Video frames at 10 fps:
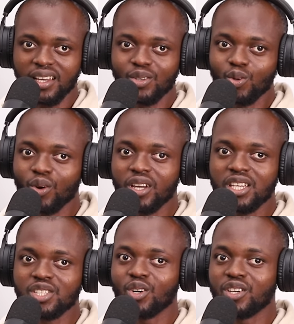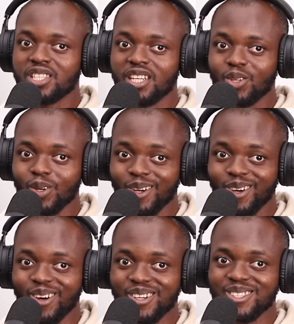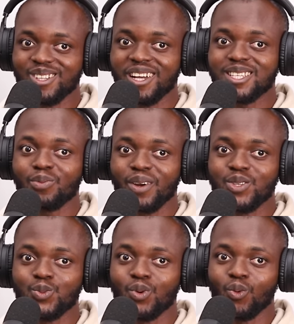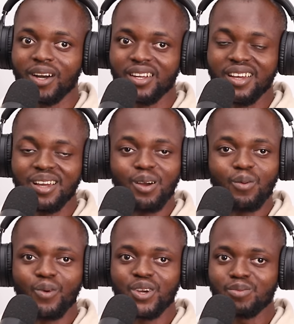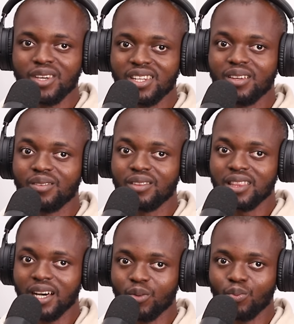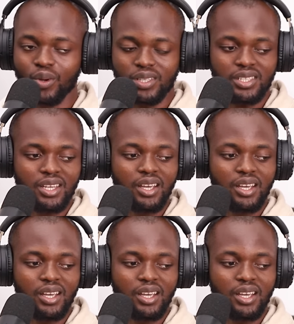Though he's not a senator or he's not aspiring to be one, but he's making a loud point.